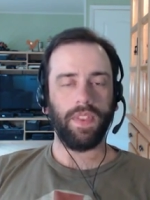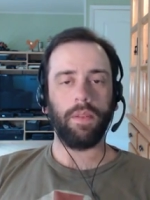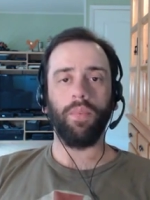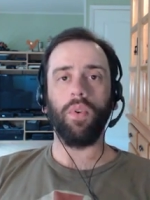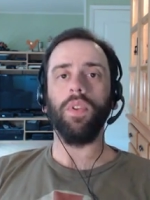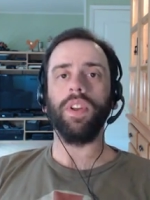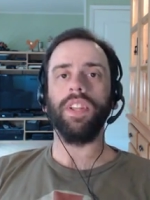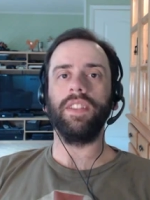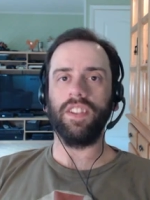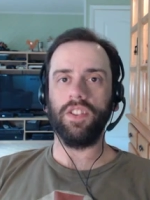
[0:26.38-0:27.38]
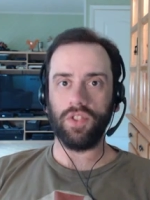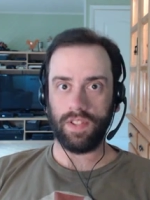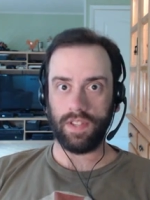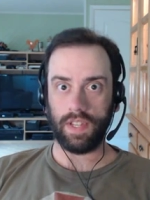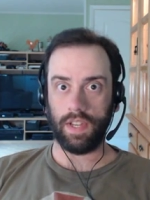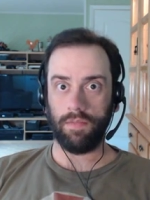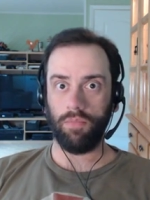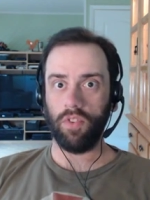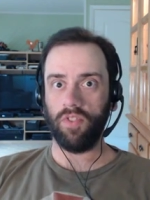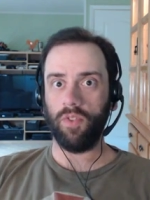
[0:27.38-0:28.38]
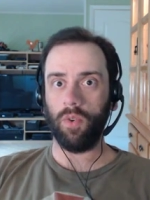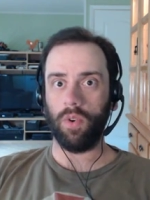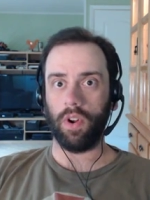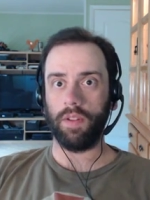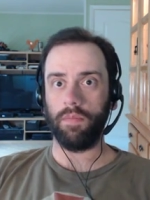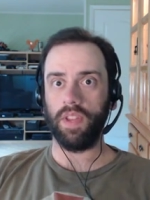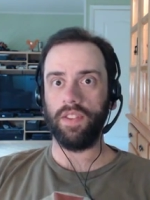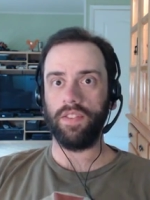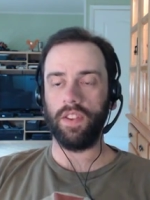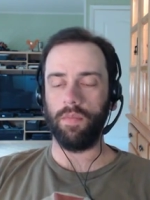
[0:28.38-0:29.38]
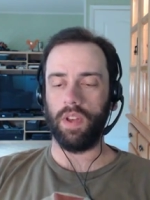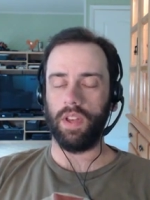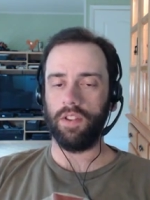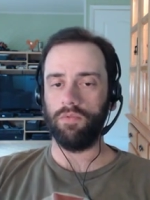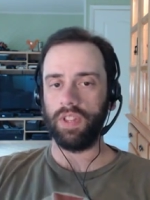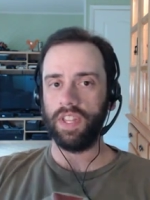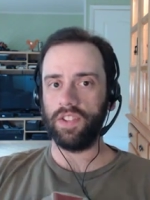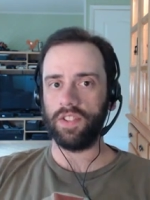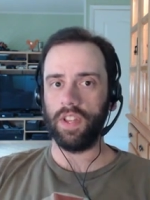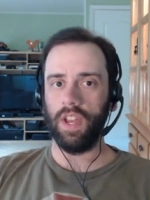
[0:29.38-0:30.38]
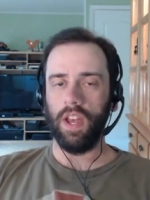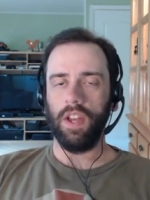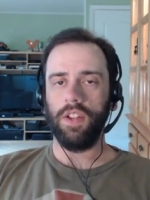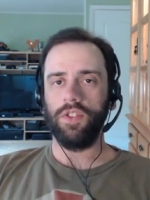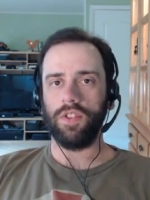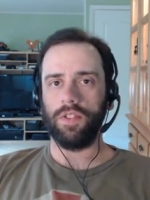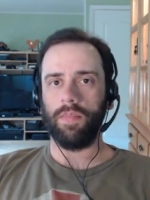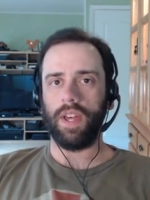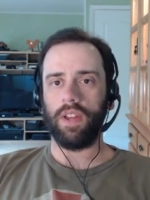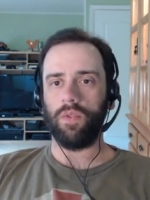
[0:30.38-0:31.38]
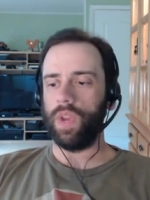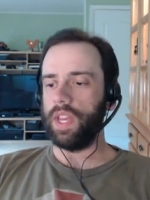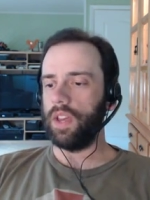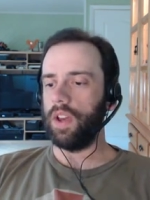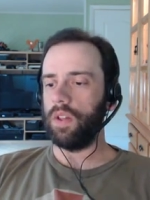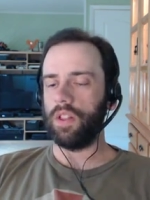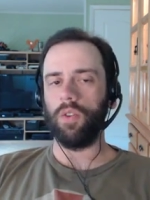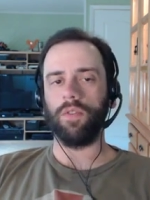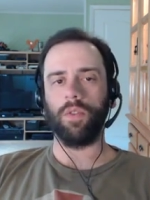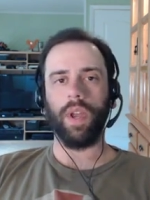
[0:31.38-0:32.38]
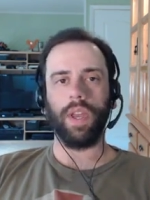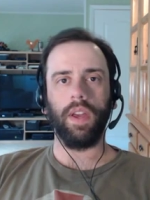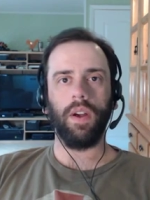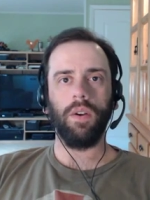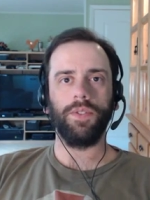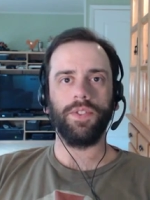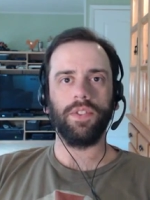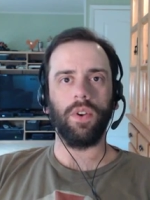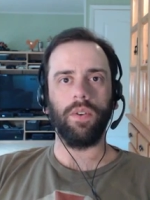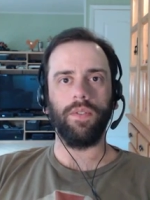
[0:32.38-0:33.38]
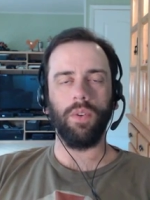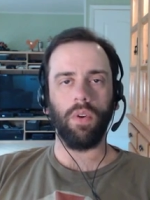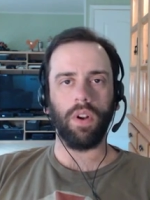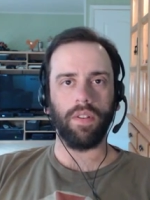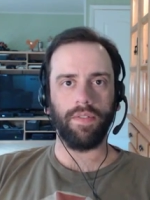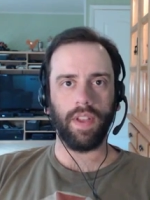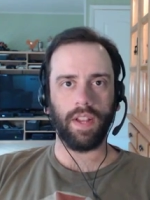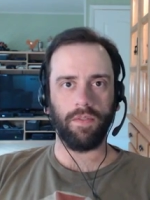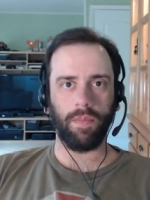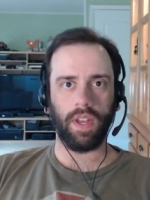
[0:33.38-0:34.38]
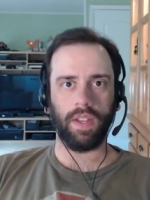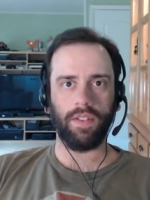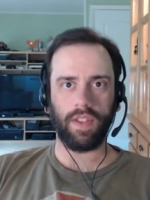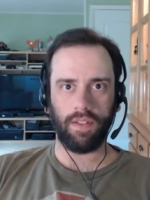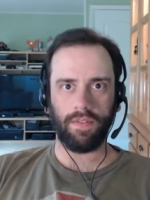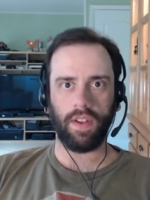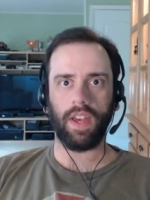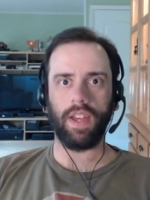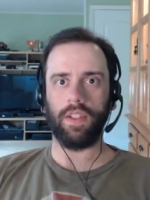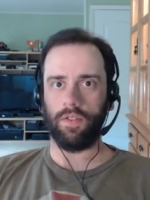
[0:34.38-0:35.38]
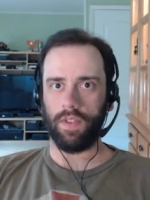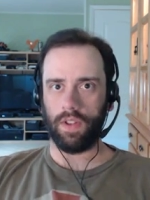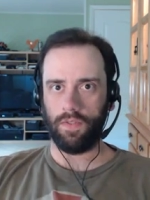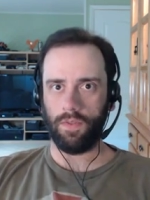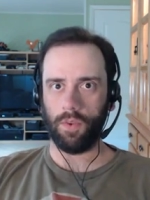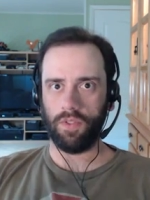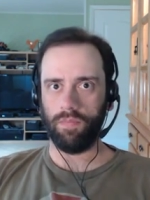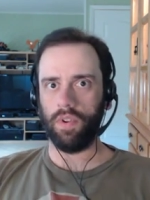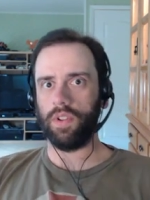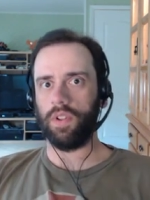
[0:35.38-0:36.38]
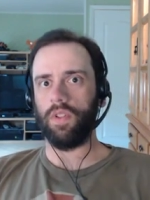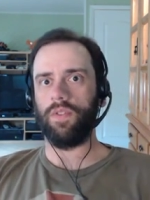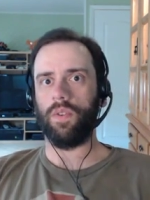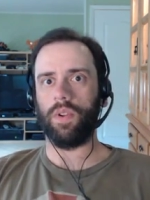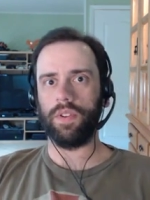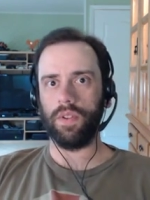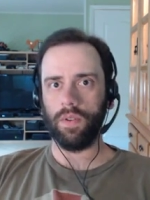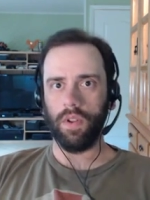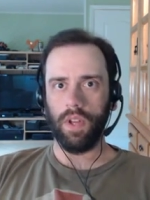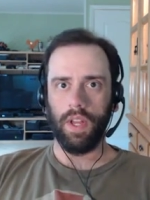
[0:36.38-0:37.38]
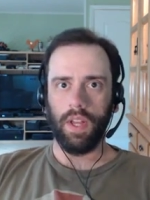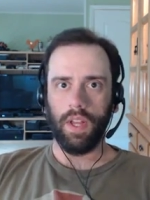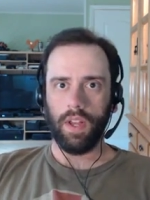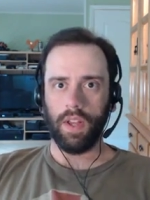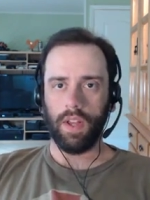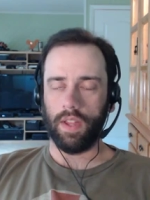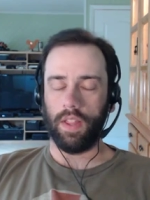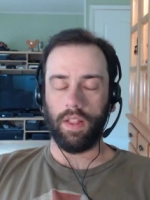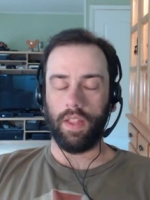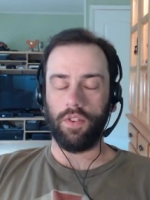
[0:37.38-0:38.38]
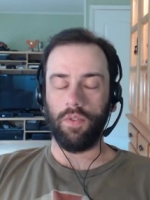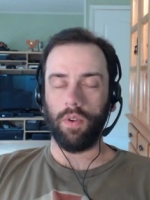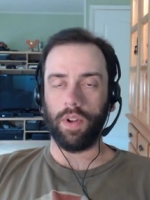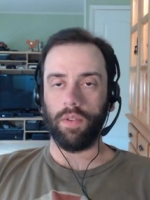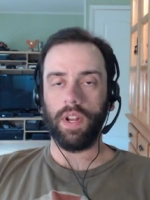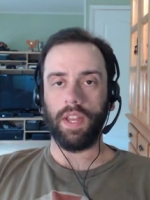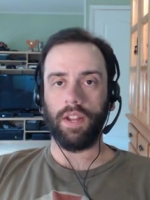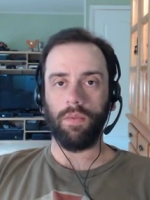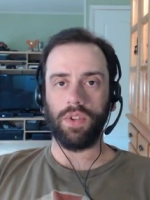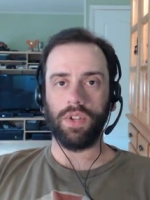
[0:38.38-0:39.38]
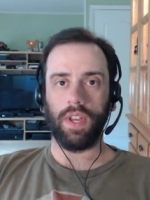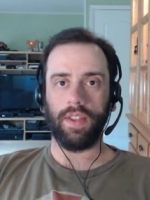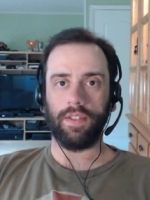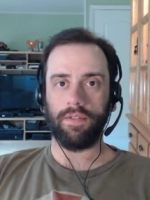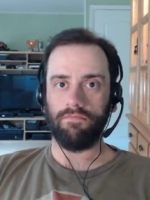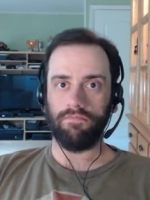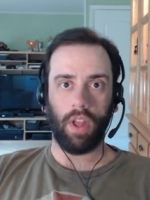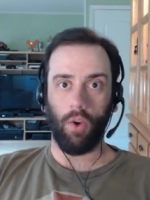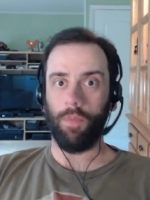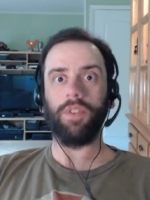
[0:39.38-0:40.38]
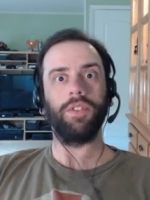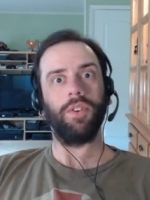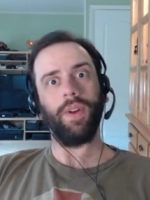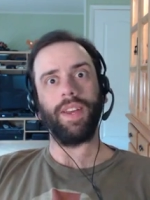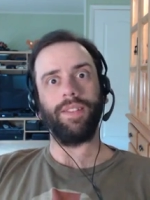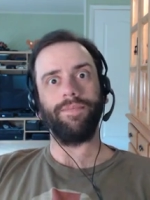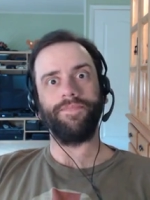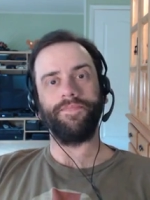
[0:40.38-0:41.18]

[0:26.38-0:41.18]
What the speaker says: Temporal Contingency, Book 4 in Big Sigma, released just about a week ago, a little over a week ago. So if you are a fan of my sci-fi, then you've got a fourth book to look forward to, unless you're already reading it, in which case I hope you're enjoying